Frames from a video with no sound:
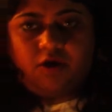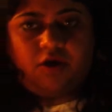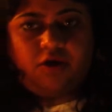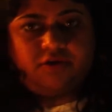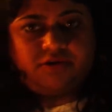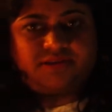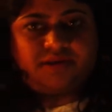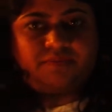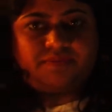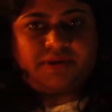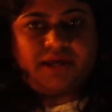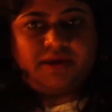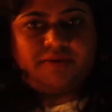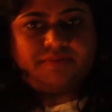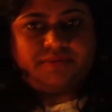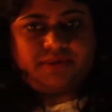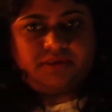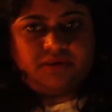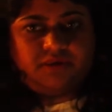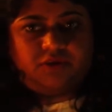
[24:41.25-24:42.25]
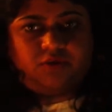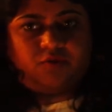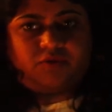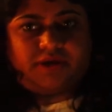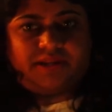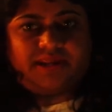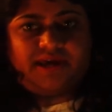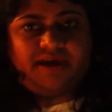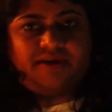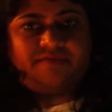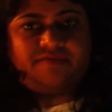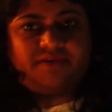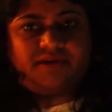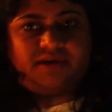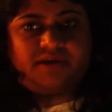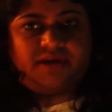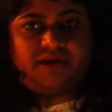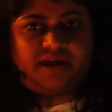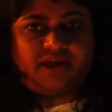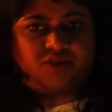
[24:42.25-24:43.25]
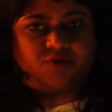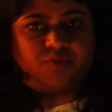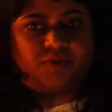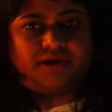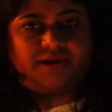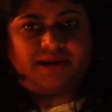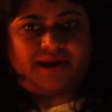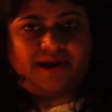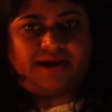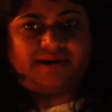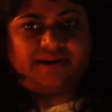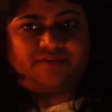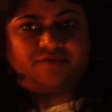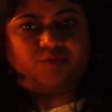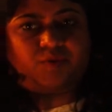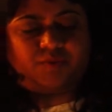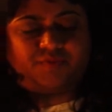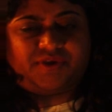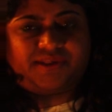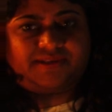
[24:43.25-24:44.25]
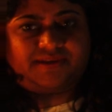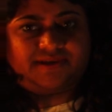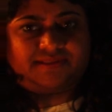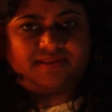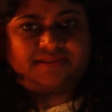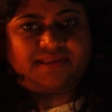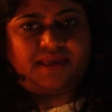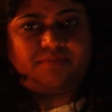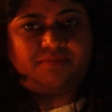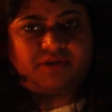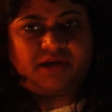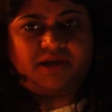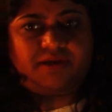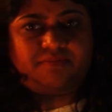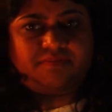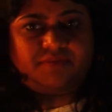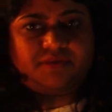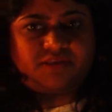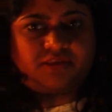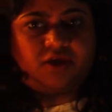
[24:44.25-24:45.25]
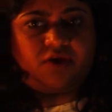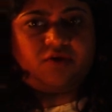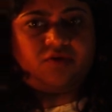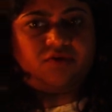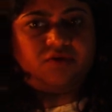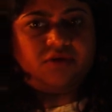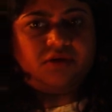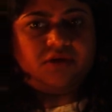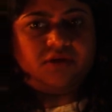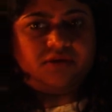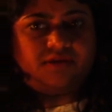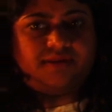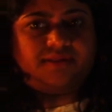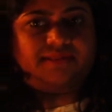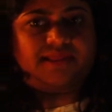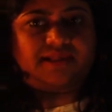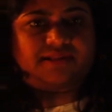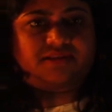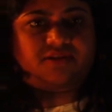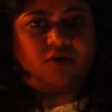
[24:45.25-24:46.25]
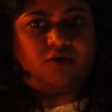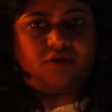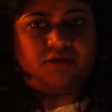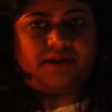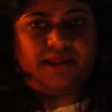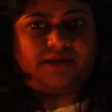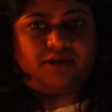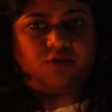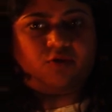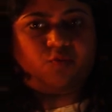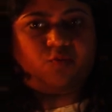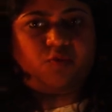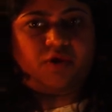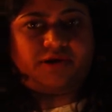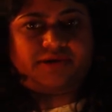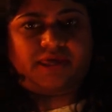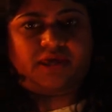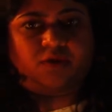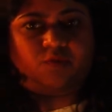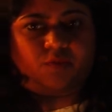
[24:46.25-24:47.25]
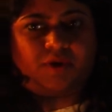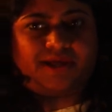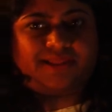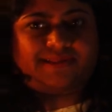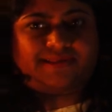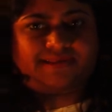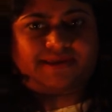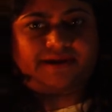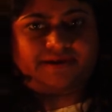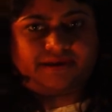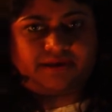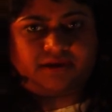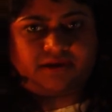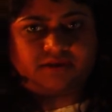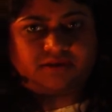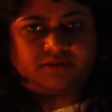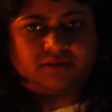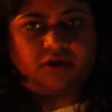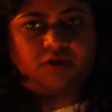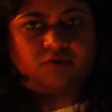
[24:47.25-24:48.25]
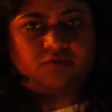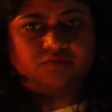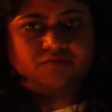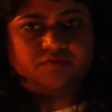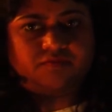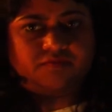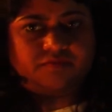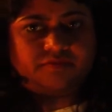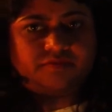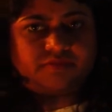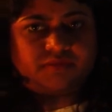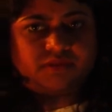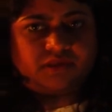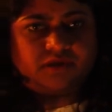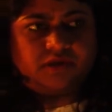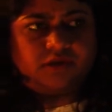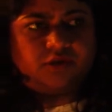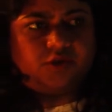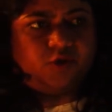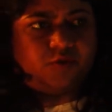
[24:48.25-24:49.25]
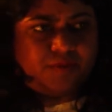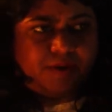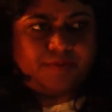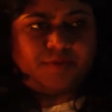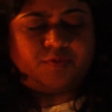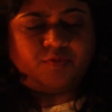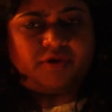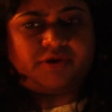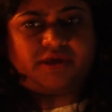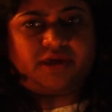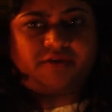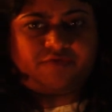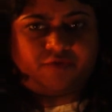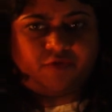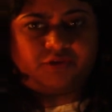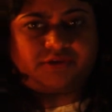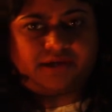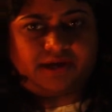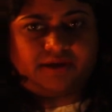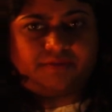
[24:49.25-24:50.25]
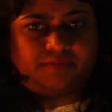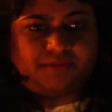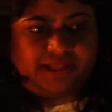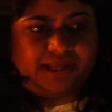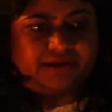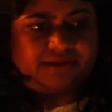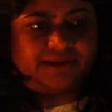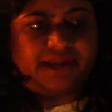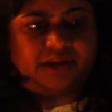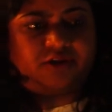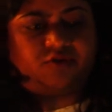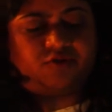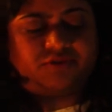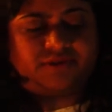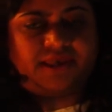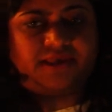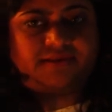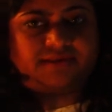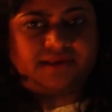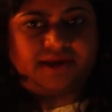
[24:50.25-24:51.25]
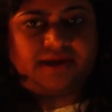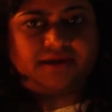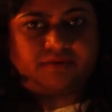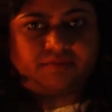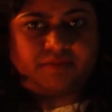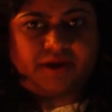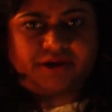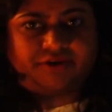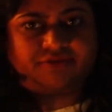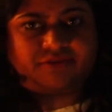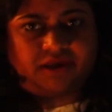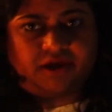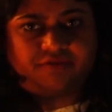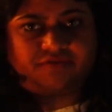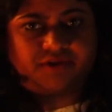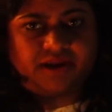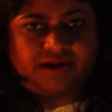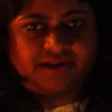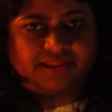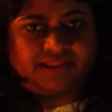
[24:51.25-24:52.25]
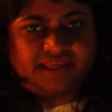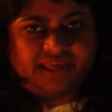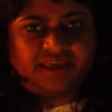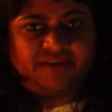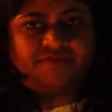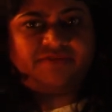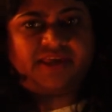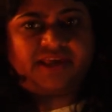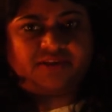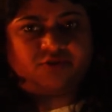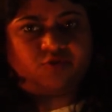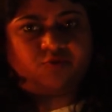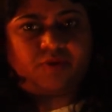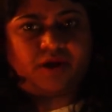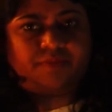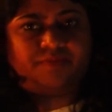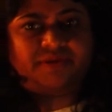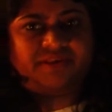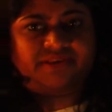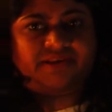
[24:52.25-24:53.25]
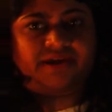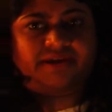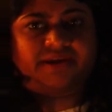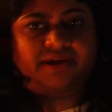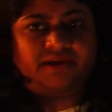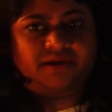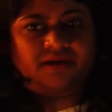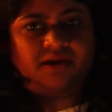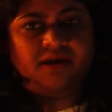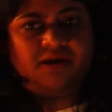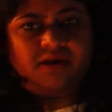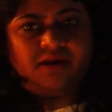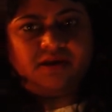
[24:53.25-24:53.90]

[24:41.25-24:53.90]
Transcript: Or sometimes you can have a H1 and F1 visa at the same time. So that's called like, you know, working while studying. So you might be working full time, like 9 to 6 at Microsoft, and in the evenings you might be studying